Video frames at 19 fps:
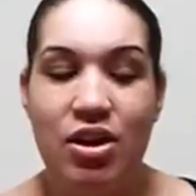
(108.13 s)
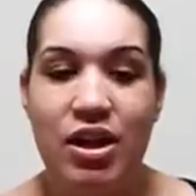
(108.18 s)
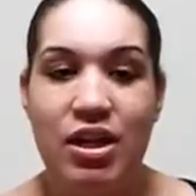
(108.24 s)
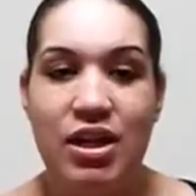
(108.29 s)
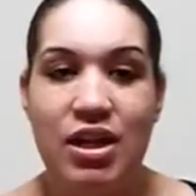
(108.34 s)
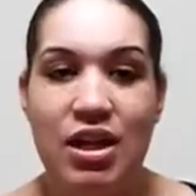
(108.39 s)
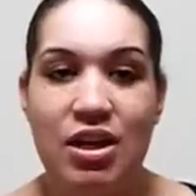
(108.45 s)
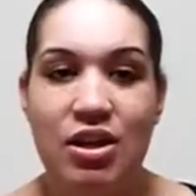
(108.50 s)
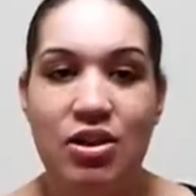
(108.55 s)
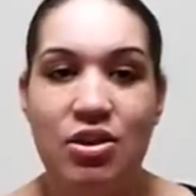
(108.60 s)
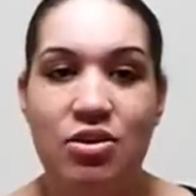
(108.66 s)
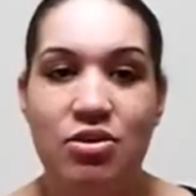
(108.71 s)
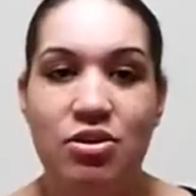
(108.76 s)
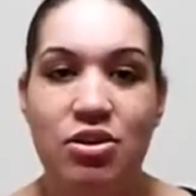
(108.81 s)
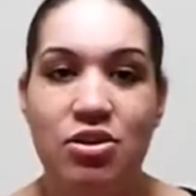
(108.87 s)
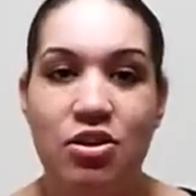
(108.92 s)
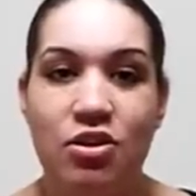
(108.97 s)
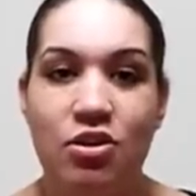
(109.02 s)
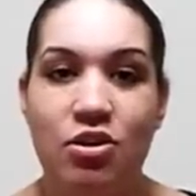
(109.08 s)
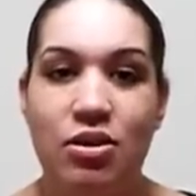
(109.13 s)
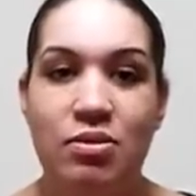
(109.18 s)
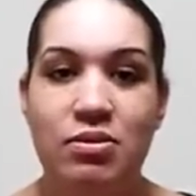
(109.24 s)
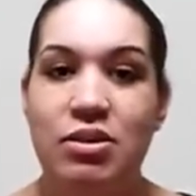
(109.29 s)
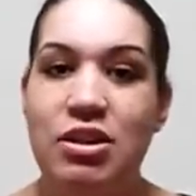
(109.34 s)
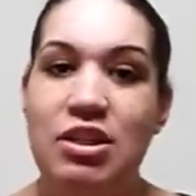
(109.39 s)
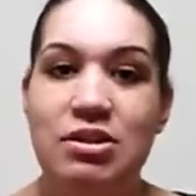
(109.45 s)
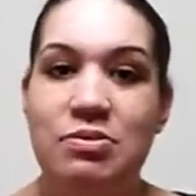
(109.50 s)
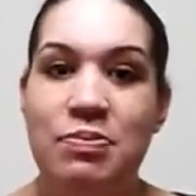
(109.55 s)
I can't go, on
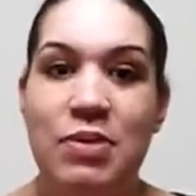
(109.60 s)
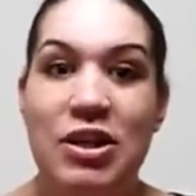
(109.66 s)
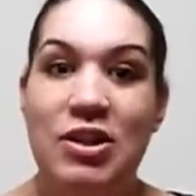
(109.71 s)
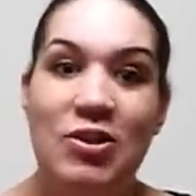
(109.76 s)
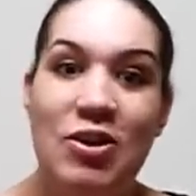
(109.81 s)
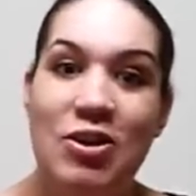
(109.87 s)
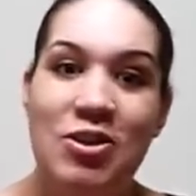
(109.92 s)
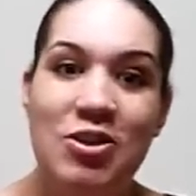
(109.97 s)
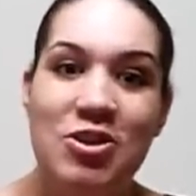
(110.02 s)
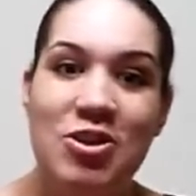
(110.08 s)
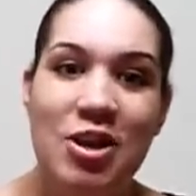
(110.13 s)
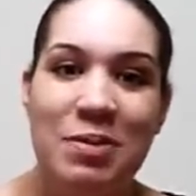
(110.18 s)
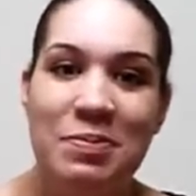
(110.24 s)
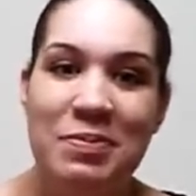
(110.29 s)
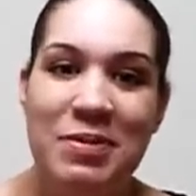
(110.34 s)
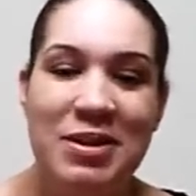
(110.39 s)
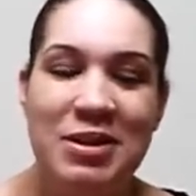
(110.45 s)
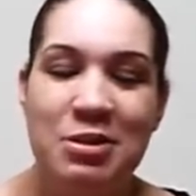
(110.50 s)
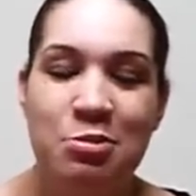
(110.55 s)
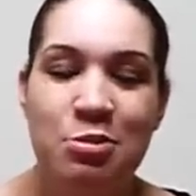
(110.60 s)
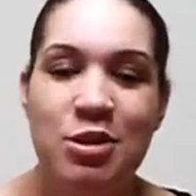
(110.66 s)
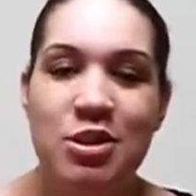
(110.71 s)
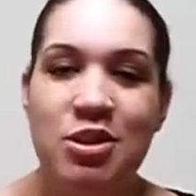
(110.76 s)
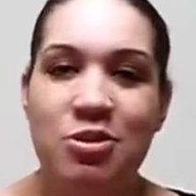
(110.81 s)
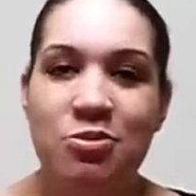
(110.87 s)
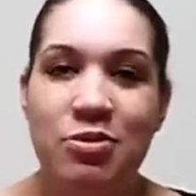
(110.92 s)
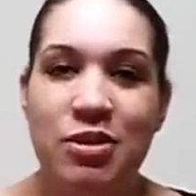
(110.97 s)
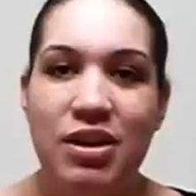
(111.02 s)
these big long shopping
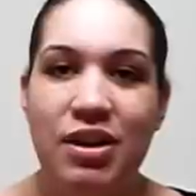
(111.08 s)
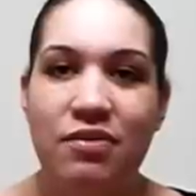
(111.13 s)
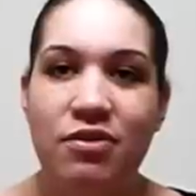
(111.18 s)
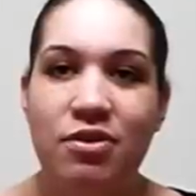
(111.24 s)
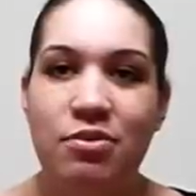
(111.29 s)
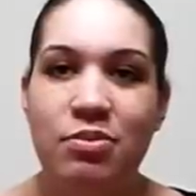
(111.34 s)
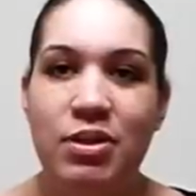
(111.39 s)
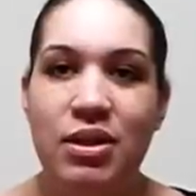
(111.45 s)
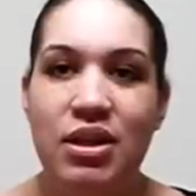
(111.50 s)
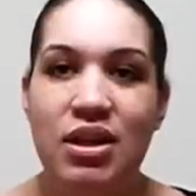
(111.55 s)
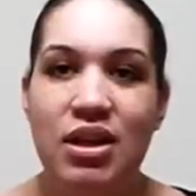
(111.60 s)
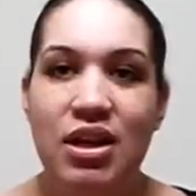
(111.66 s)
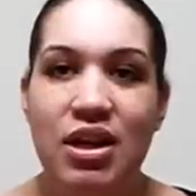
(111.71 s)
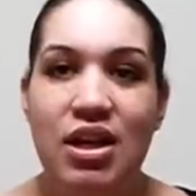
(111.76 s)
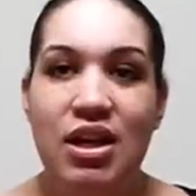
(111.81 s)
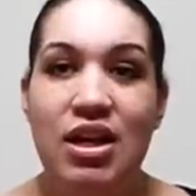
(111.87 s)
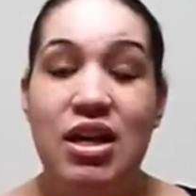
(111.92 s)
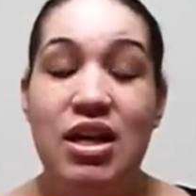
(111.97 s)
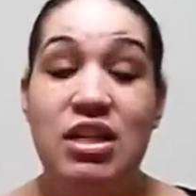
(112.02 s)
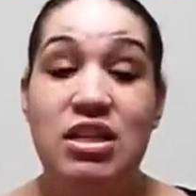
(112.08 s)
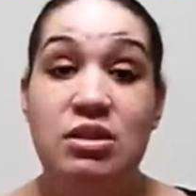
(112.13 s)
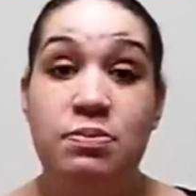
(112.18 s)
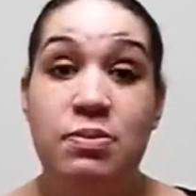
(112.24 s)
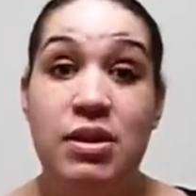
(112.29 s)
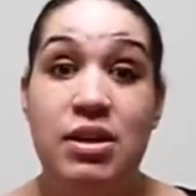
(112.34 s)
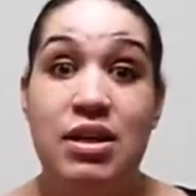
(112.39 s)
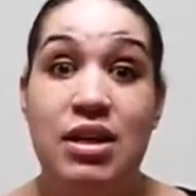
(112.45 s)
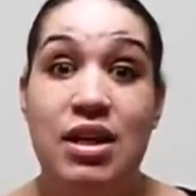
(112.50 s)
sprees or whatever, but it's
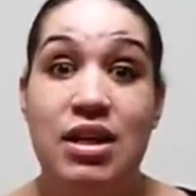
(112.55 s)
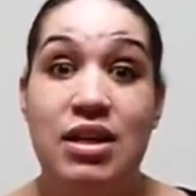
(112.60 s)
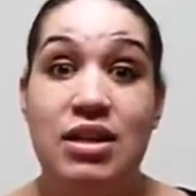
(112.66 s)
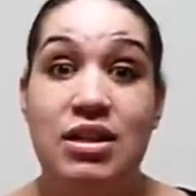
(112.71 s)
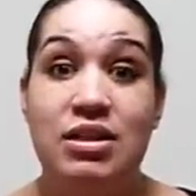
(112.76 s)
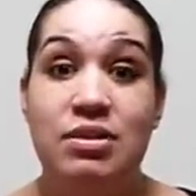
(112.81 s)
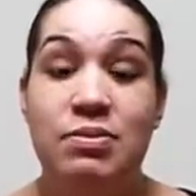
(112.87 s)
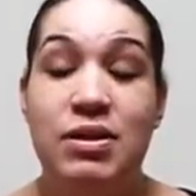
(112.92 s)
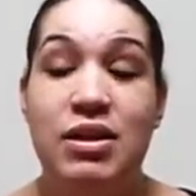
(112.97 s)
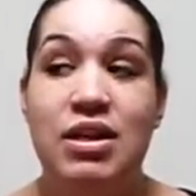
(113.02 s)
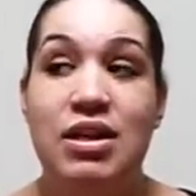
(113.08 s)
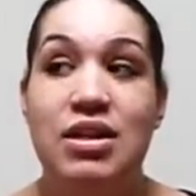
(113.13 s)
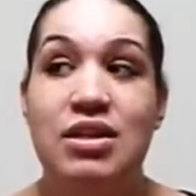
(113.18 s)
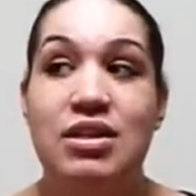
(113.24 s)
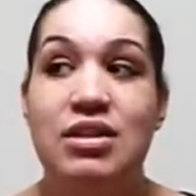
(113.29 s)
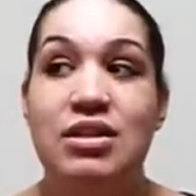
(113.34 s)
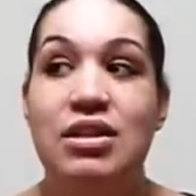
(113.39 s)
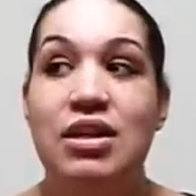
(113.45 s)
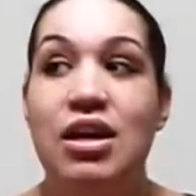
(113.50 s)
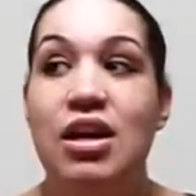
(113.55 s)
been nice because